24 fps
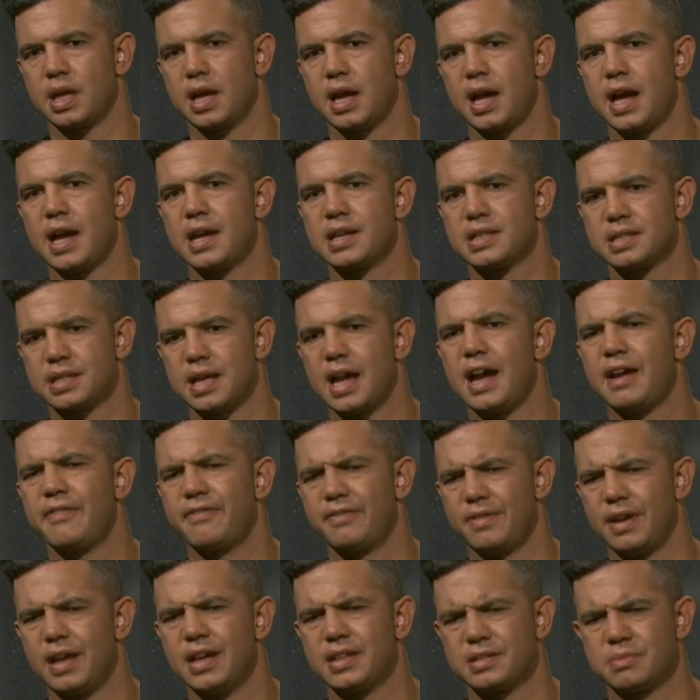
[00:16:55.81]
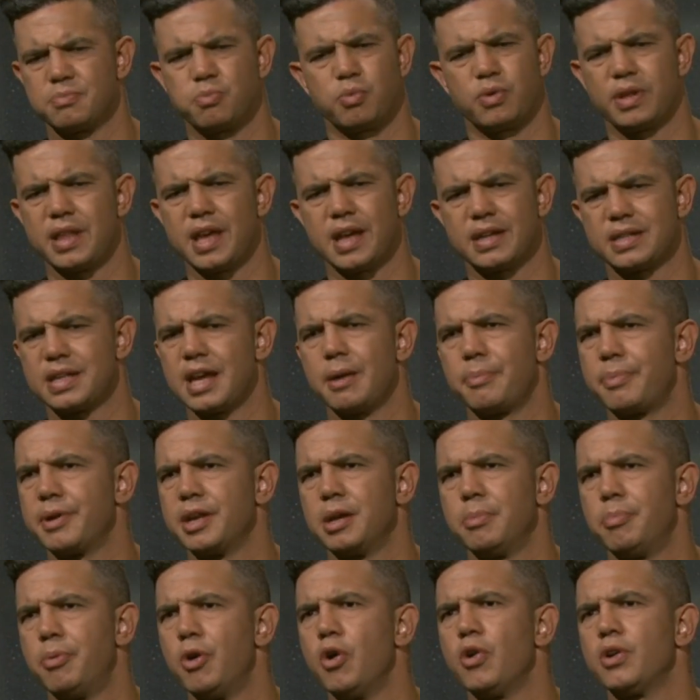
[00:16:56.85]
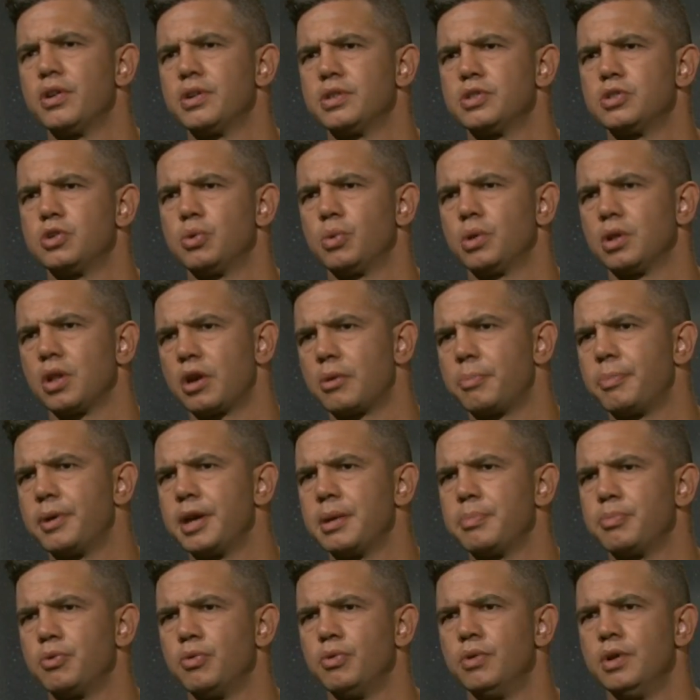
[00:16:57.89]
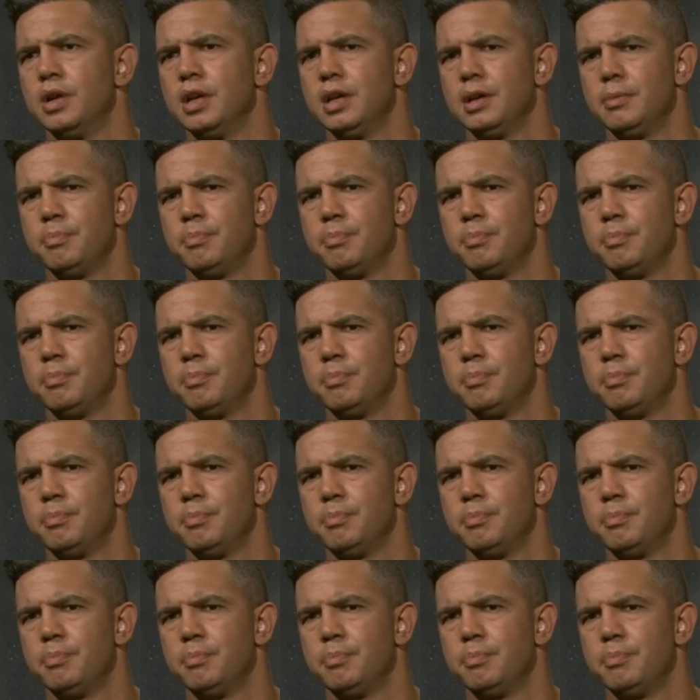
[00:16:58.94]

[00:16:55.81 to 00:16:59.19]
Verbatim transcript: has have, has without doubt been a burden to a lot of people.